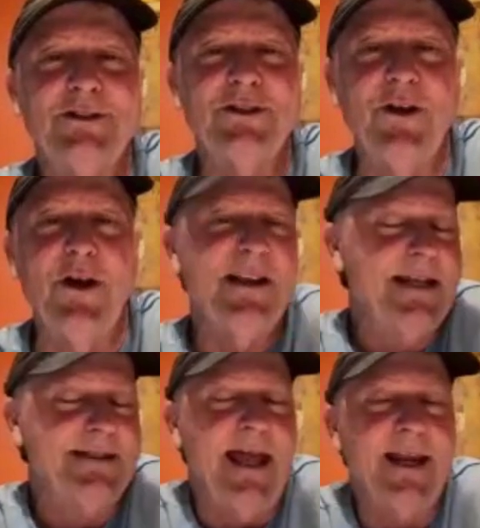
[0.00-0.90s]
And so
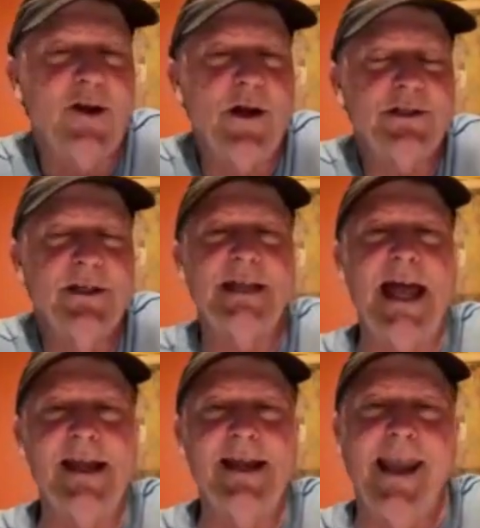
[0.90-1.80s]
it's not a question of
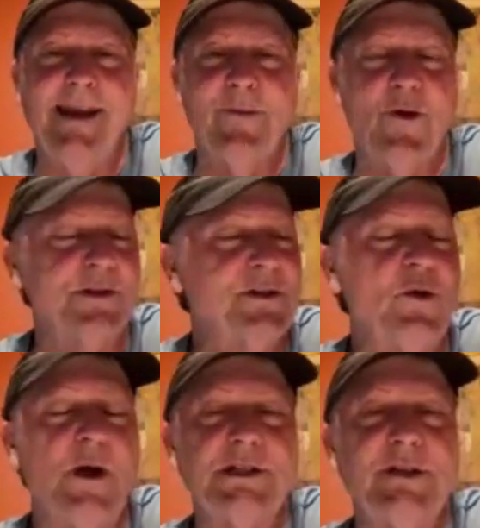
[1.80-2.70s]
talent anymore. It's a
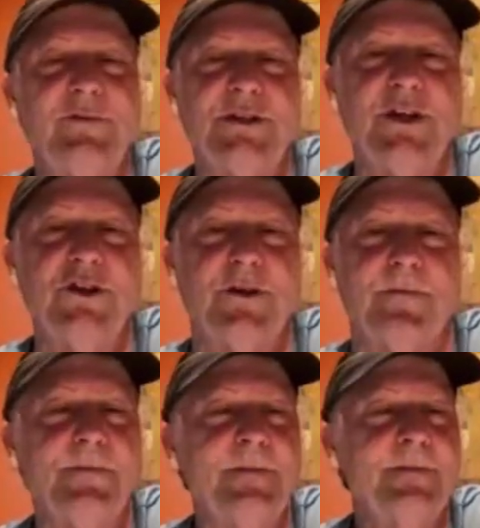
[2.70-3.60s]
question of
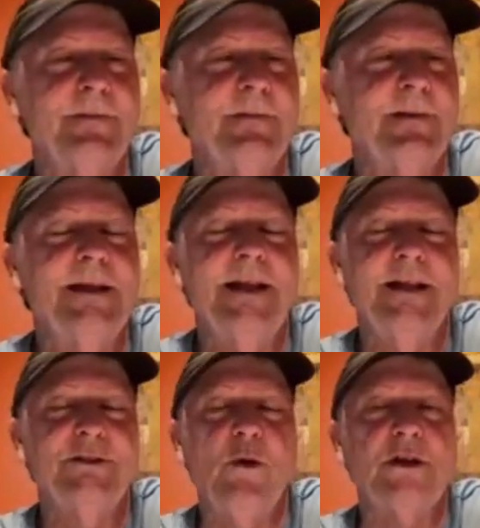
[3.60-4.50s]
decision.
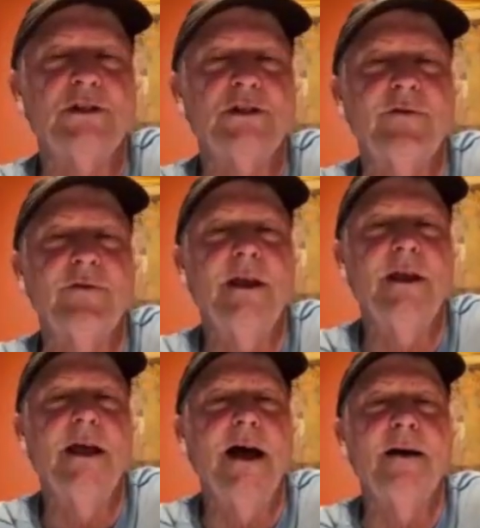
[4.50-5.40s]
It's a question
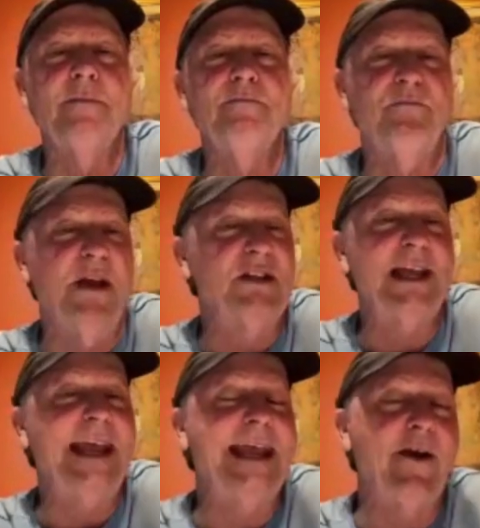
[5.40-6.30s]
of
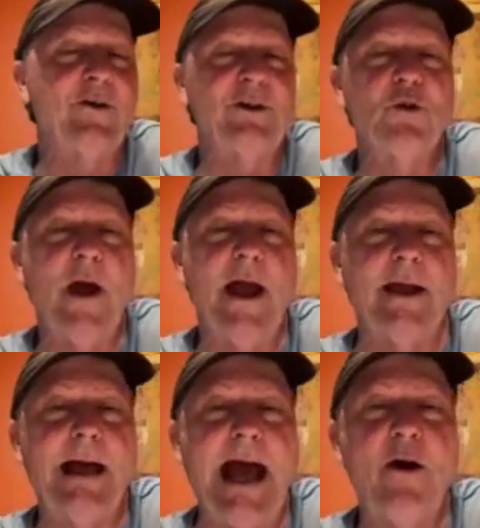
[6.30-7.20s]
basically Carol Dweck.
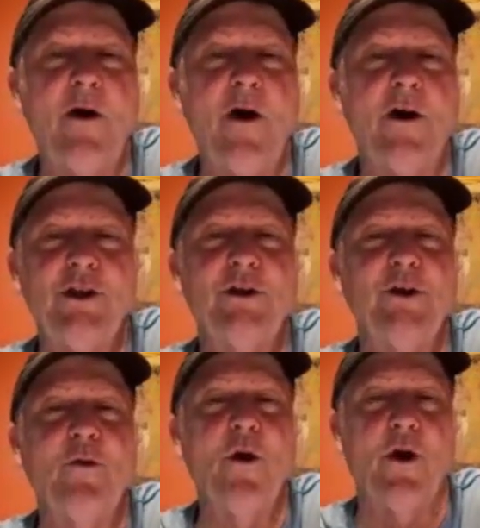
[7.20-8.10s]
How hard are you
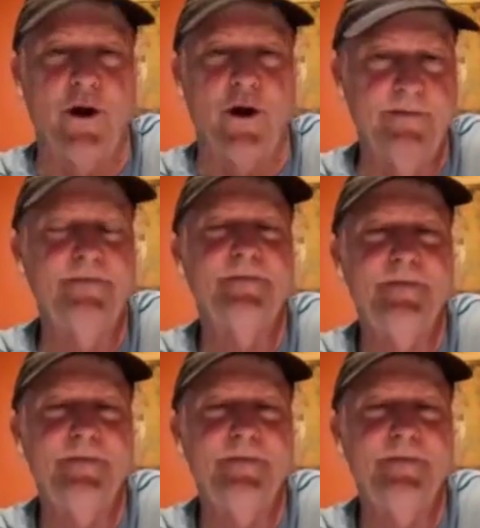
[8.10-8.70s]
going to work?